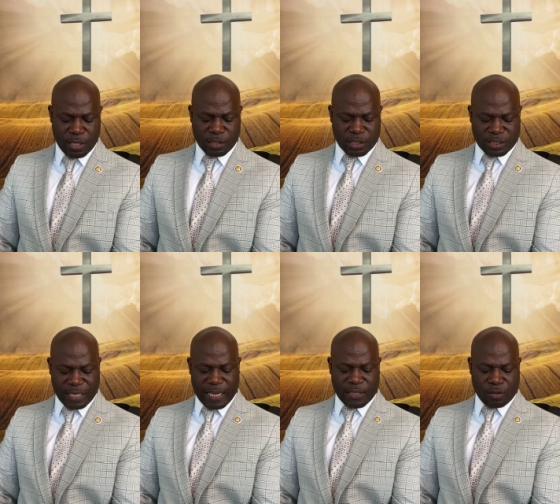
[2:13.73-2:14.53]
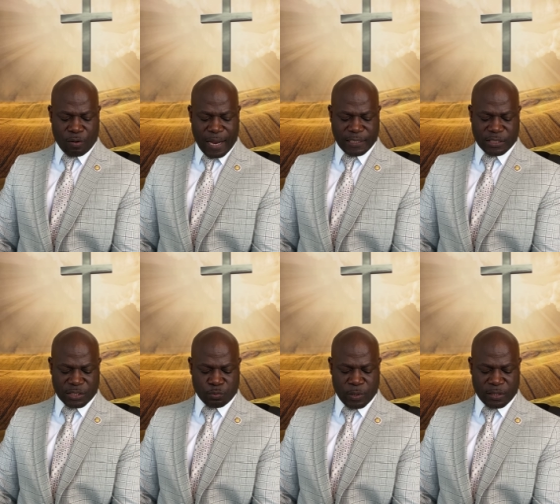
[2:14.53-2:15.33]
to slay the righteous
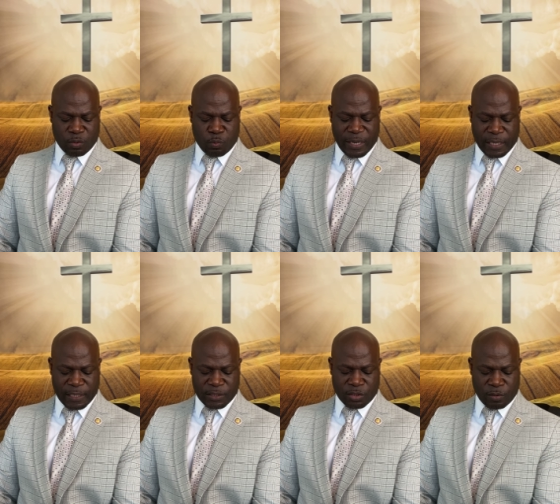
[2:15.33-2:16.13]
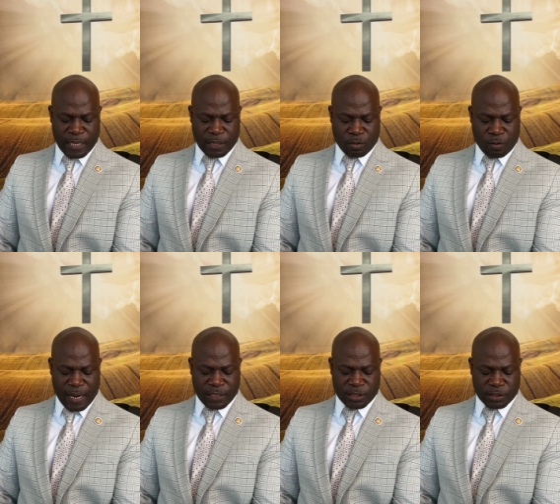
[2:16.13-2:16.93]
with the wicked, so that the
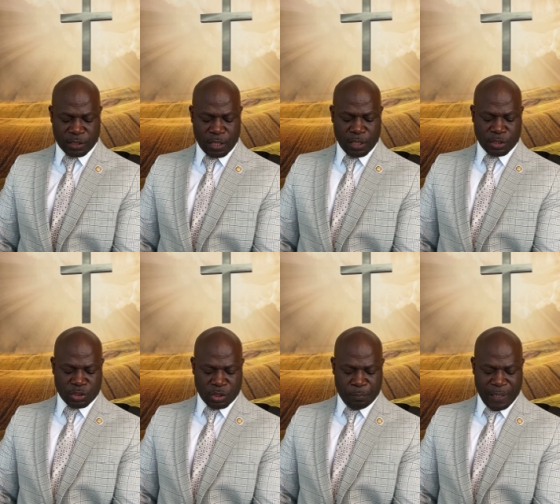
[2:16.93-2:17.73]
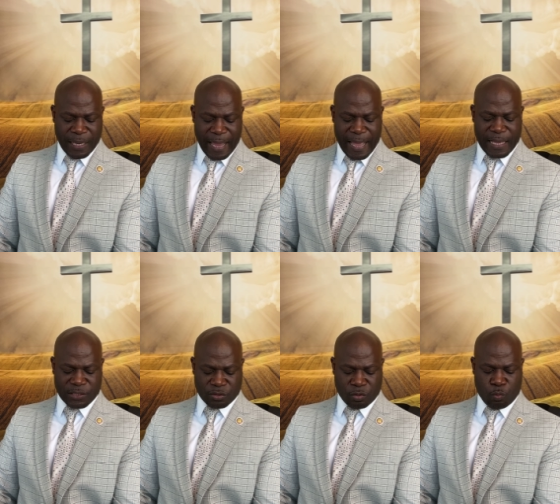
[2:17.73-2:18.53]
righteous should be
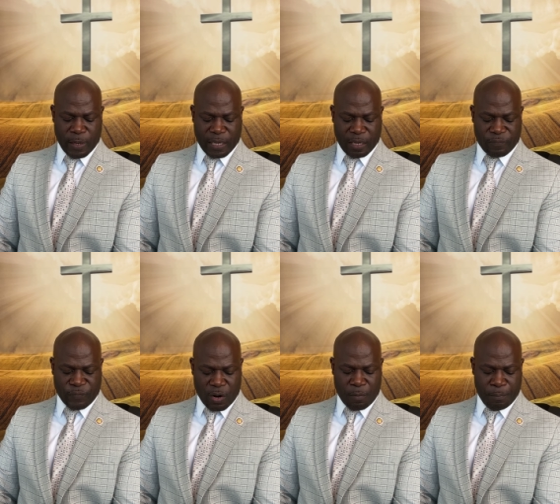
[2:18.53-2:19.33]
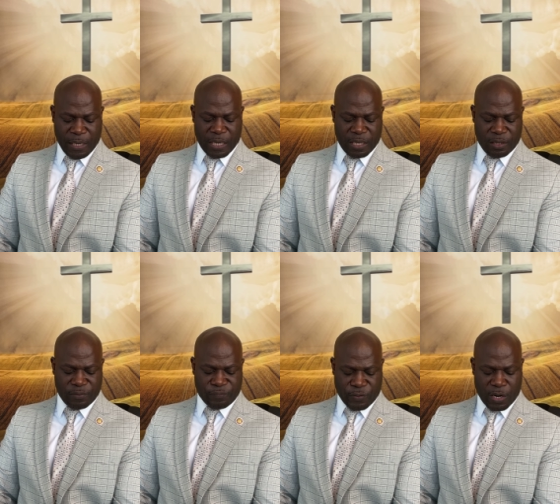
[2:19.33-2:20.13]
as the wicked. Far be it
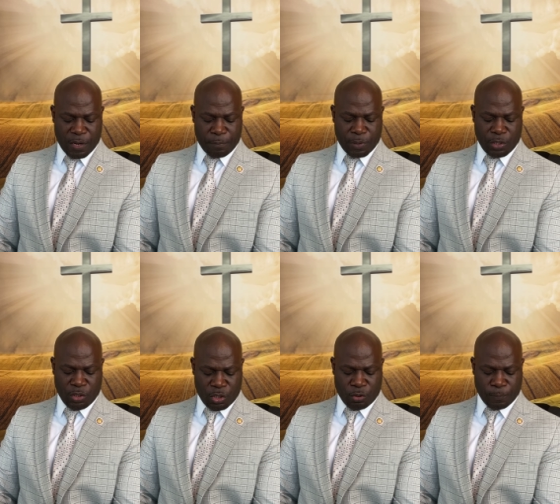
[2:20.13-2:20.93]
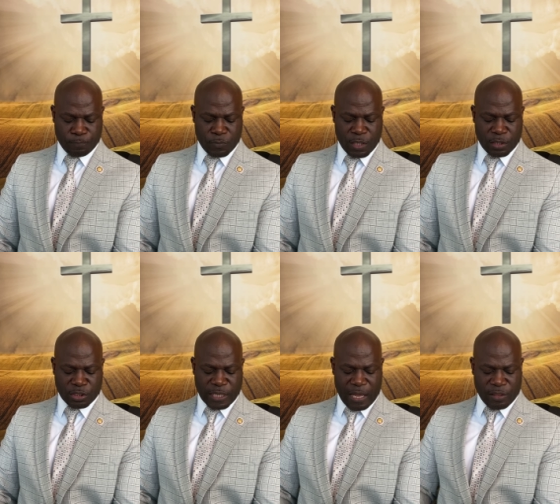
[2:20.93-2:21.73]
from you.
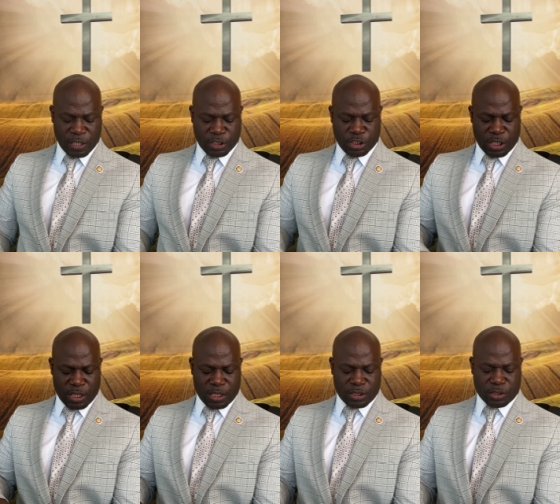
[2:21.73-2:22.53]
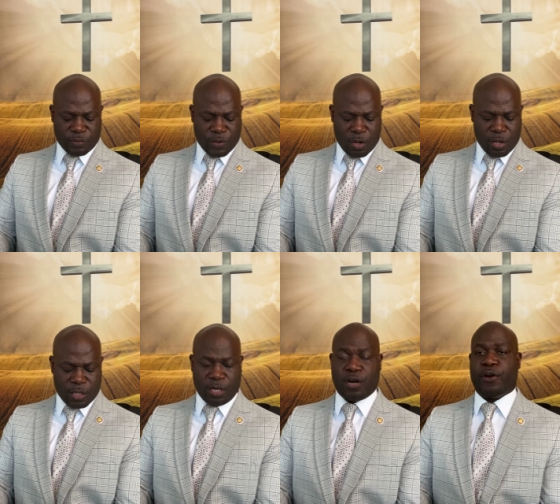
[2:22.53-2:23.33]
Shall the judge of all
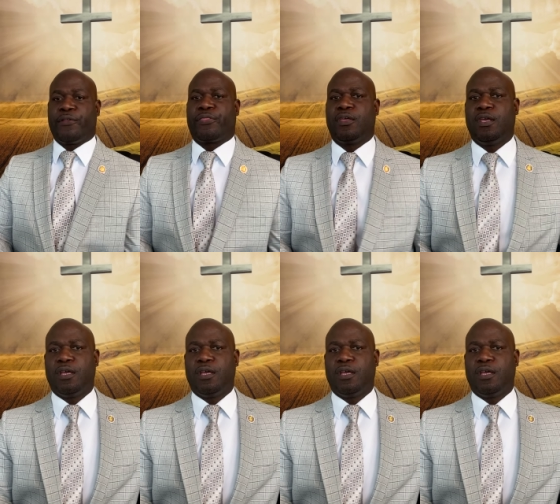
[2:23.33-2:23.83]
the earth